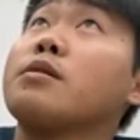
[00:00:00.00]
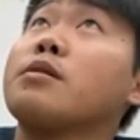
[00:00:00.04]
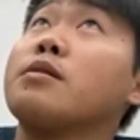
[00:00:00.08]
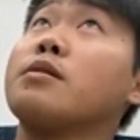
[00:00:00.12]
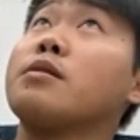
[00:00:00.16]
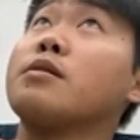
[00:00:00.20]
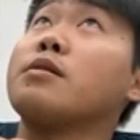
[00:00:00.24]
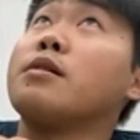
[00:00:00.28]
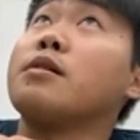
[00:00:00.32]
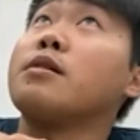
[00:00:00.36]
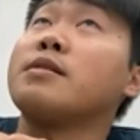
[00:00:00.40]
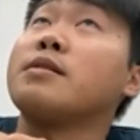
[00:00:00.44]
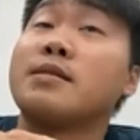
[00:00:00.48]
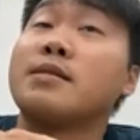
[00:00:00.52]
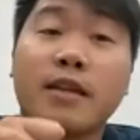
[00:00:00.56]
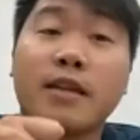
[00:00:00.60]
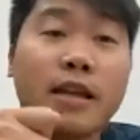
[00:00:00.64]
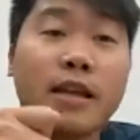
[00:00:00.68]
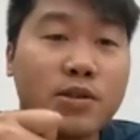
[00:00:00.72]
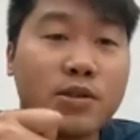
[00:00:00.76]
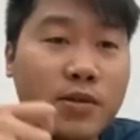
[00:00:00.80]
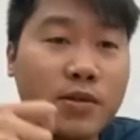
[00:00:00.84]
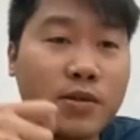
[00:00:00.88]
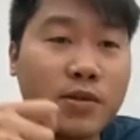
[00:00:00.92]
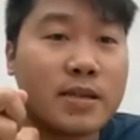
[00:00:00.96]
a
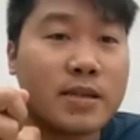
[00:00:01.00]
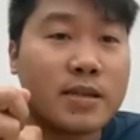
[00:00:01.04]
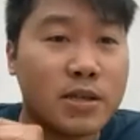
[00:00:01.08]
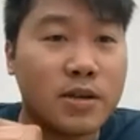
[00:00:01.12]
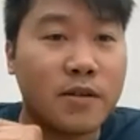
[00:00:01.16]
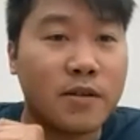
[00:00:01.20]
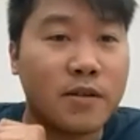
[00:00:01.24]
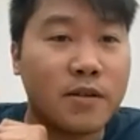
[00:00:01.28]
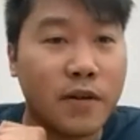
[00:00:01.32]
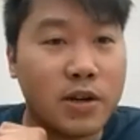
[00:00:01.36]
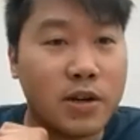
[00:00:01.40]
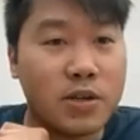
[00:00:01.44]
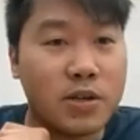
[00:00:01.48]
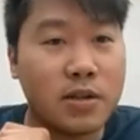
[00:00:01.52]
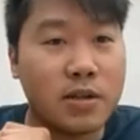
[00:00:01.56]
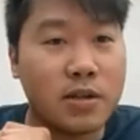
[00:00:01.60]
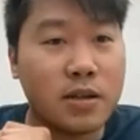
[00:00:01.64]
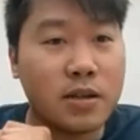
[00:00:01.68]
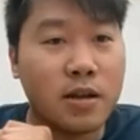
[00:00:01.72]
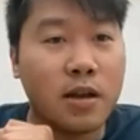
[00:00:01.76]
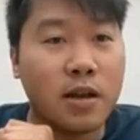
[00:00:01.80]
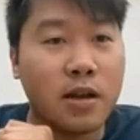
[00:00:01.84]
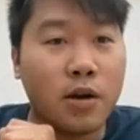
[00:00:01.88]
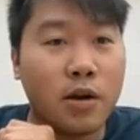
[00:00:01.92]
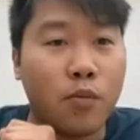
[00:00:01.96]
state transition function
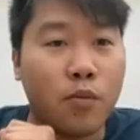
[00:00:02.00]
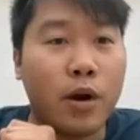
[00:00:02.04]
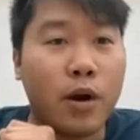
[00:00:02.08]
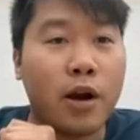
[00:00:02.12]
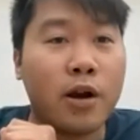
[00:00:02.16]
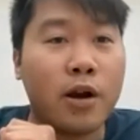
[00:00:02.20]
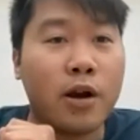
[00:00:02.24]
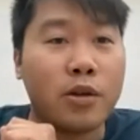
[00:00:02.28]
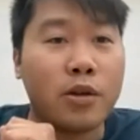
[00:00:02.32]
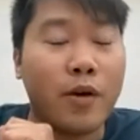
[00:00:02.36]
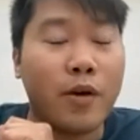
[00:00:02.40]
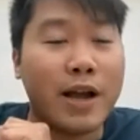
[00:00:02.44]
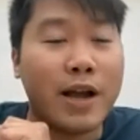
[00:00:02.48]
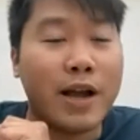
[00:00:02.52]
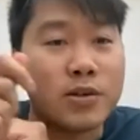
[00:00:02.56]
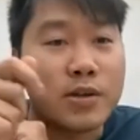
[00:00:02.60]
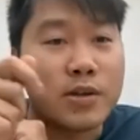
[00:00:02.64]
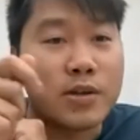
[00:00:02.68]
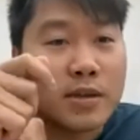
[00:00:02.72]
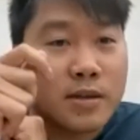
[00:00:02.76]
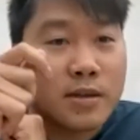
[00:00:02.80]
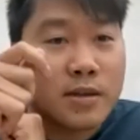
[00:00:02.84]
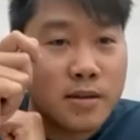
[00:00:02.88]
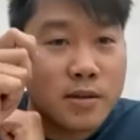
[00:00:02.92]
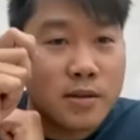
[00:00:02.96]
where you
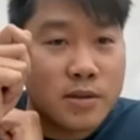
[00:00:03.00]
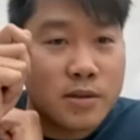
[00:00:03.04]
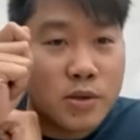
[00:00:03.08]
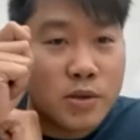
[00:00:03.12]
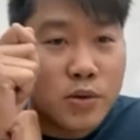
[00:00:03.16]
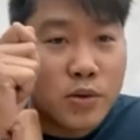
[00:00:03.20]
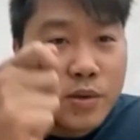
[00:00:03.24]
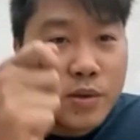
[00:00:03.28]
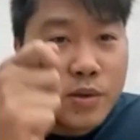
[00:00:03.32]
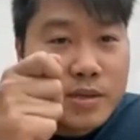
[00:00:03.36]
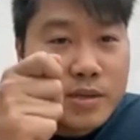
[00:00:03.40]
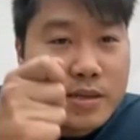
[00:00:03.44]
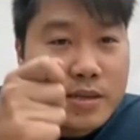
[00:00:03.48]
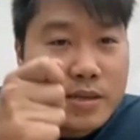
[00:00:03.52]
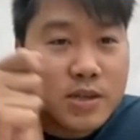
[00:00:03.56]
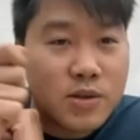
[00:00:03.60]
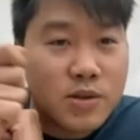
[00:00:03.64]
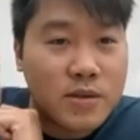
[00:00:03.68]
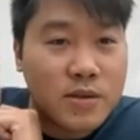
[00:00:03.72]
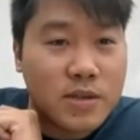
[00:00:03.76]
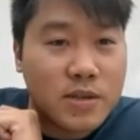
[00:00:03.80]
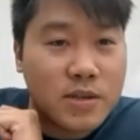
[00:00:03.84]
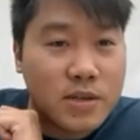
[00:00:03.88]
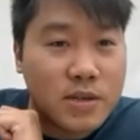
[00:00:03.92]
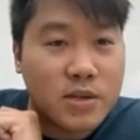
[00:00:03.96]
actually do the state
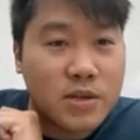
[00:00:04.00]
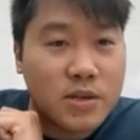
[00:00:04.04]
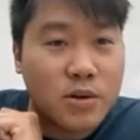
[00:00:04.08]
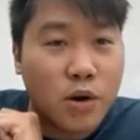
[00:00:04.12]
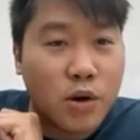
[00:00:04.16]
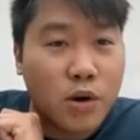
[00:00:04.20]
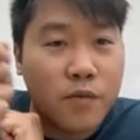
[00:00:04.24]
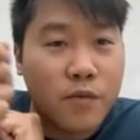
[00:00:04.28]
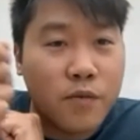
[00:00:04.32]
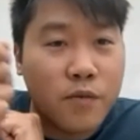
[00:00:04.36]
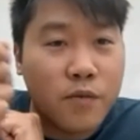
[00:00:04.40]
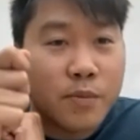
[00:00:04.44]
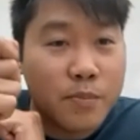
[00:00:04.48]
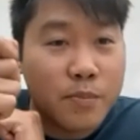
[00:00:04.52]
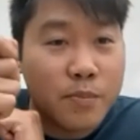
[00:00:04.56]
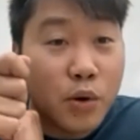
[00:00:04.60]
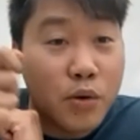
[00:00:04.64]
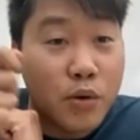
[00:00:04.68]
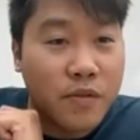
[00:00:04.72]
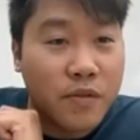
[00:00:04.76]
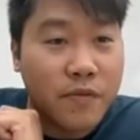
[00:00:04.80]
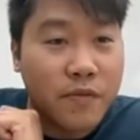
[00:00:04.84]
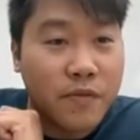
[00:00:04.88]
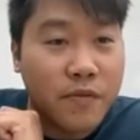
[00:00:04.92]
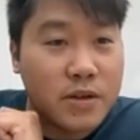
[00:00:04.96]
transition over
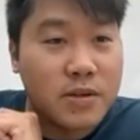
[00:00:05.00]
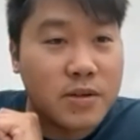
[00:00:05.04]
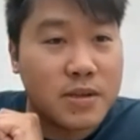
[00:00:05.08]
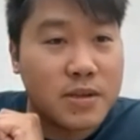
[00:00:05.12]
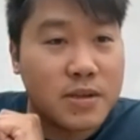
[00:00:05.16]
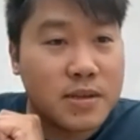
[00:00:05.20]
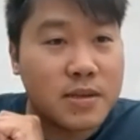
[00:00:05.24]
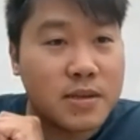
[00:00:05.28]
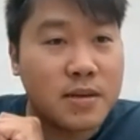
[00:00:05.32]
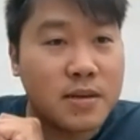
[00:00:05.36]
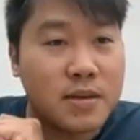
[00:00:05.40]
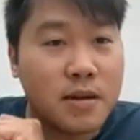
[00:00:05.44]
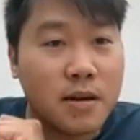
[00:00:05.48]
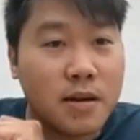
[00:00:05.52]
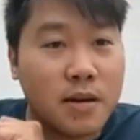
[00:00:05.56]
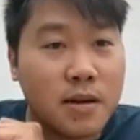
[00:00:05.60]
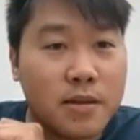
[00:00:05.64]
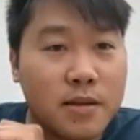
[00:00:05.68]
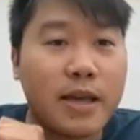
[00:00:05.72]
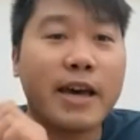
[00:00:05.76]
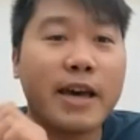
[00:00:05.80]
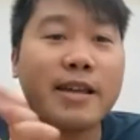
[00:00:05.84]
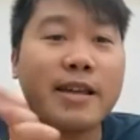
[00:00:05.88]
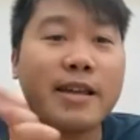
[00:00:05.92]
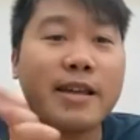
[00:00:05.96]
both fields
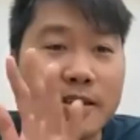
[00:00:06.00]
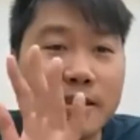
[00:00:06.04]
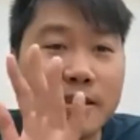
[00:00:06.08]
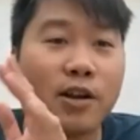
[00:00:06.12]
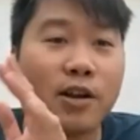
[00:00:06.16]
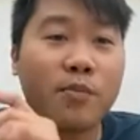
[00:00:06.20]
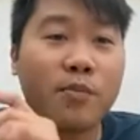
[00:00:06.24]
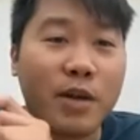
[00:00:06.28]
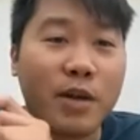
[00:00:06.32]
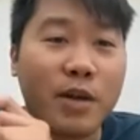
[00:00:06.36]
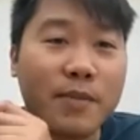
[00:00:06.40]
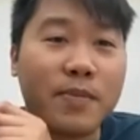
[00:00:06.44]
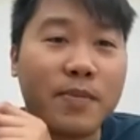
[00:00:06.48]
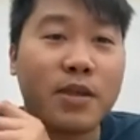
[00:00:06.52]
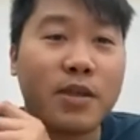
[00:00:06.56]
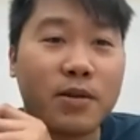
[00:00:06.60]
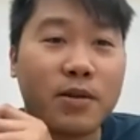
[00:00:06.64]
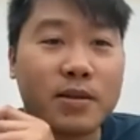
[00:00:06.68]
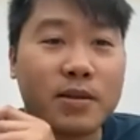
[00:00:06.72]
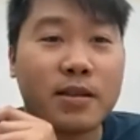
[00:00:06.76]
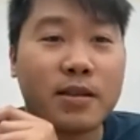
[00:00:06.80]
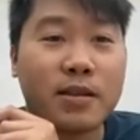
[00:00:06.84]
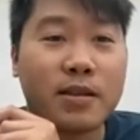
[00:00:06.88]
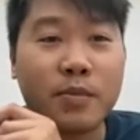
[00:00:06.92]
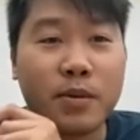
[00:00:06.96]
then you know maybe
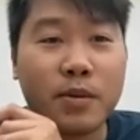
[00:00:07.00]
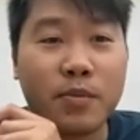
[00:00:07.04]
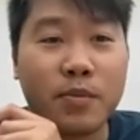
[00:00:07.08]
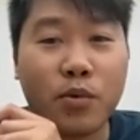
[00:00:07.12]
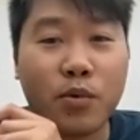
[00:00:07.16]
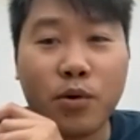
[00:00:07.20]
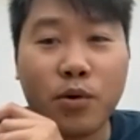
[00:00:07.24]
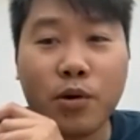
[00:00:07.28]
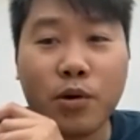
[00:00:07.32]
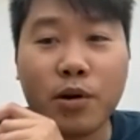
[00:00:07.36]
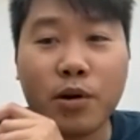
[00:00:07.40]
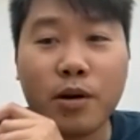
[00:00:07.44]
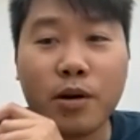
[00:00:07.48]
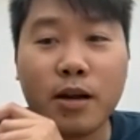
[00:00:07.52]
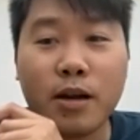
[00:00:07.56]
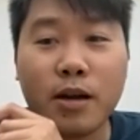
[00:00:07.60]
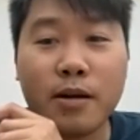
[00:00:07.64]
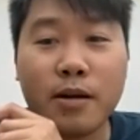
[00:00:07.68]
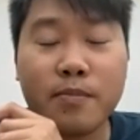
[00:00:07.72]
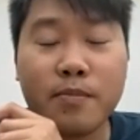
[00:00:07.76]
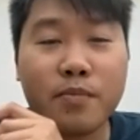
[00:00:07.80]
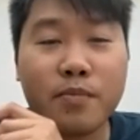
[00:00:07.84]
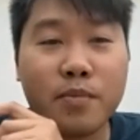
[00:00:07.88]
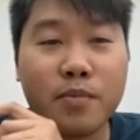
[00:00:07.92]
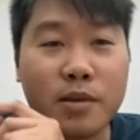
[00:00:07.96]
there's a little bit more
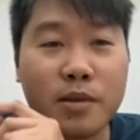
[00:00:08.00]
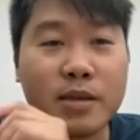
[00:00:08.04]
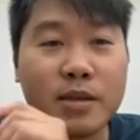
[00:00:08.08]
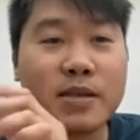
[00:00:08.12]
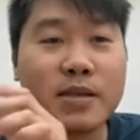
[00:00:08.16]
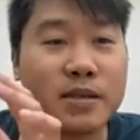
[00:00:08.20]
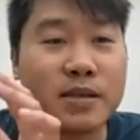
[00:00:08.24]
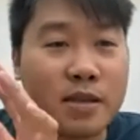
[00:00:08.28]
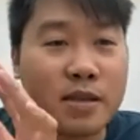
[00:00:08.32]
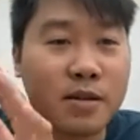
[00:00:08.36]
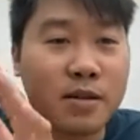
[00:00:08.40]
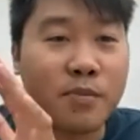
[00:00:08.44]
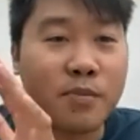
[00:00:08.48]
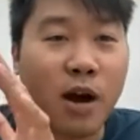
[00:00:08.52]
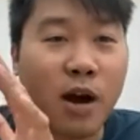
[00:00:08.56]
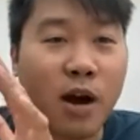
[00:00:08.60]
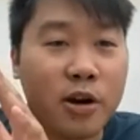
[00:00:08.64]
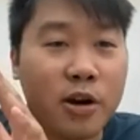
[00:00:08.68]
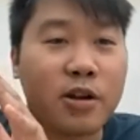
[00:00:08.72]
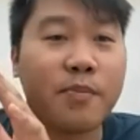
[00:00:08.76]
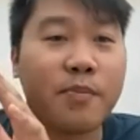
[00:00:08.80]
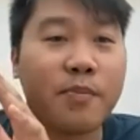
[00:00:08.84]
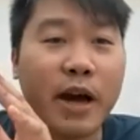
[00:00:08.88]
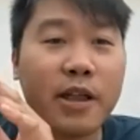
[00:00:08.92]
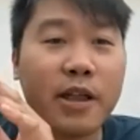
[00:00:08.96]
um, this
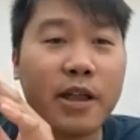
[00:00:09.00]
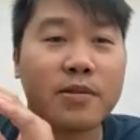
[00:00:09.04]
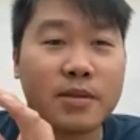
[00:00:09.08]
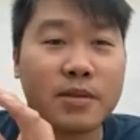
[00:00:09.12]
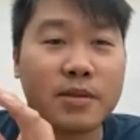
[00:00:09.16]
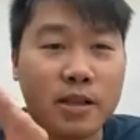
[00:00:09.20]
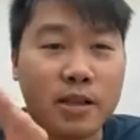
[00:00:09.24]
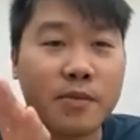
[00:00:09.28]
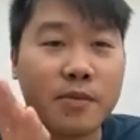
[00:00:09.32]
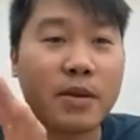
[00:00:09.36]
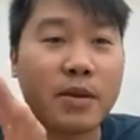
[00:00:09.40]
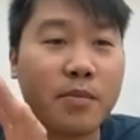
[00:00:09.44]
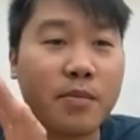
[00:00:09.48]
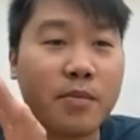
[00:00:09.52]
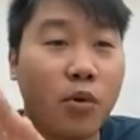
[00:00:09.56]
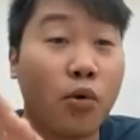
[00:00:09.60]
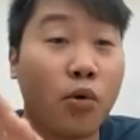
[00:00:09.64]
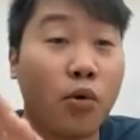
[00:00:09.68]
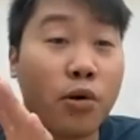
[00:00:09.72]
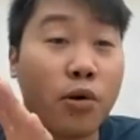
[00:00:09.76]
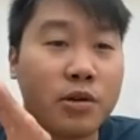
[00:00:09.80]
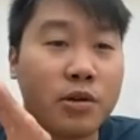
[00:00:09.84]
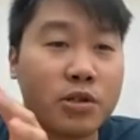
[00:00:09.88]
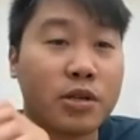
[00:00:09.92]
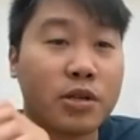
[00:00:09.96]
our compiler is a little bit
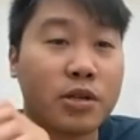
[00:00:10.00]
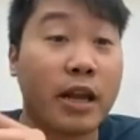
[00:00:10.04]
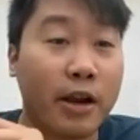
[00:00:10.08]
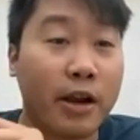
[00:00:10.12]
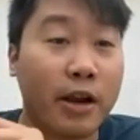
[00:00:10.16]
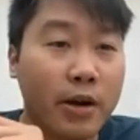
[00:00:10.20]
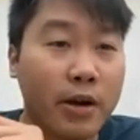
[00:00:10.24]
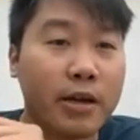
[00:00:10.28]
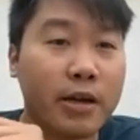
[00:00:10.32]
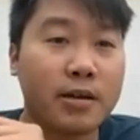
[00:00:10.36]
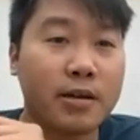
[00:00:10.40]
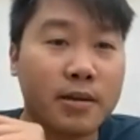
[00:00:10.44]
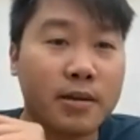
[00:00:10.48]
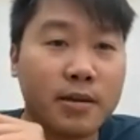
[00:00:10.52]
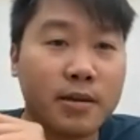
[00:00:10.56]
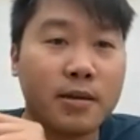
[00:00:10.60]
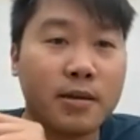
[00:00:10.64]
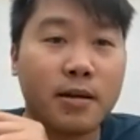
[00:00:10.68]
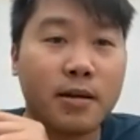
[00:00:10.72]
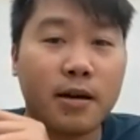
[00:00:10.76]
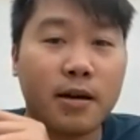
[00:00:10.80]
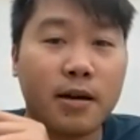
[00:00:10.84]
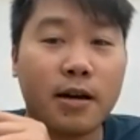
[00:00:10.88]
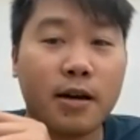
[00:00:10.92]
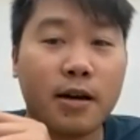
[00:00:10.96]
more generic
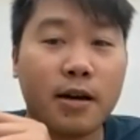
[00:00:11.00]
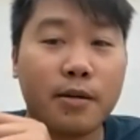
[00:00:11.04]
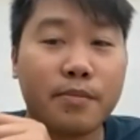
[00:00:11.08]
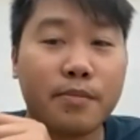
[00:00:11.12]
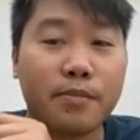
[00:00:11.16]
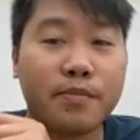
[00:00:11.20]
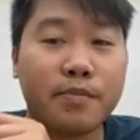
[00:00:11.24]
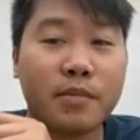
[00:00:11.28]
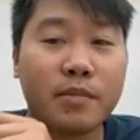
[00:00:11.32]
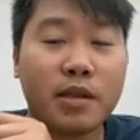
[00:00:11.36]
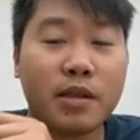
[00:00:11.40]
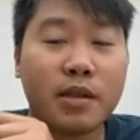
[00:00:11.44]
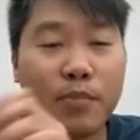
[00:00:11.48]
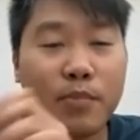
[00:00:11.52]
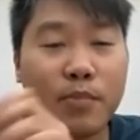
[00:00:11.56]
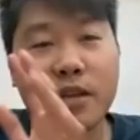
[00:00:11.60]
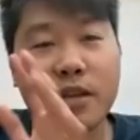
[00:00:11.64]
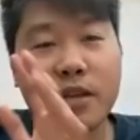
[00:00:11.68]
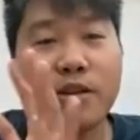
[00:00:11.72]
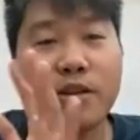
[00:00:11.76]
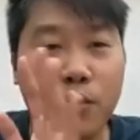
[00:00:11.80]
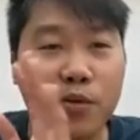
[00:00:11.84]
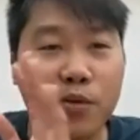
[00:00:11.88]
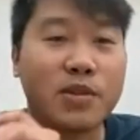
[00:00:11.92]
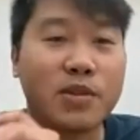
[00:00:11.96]
um,
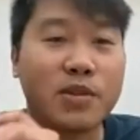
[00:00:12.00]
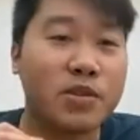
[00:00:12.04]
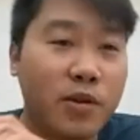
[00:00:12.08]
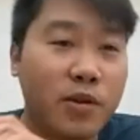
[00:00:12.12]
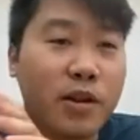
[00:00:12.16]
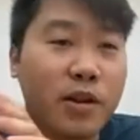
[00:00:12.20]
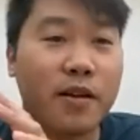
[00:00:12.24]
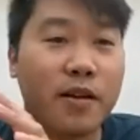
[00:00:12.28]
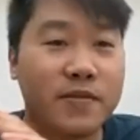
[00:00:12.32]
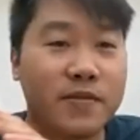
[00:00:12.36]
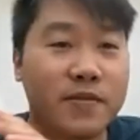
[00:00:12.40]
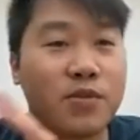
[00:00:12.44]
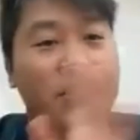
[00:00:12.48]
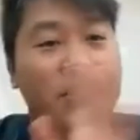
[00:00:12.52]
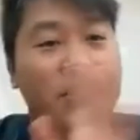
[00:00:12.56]
but you know there's trade-offs so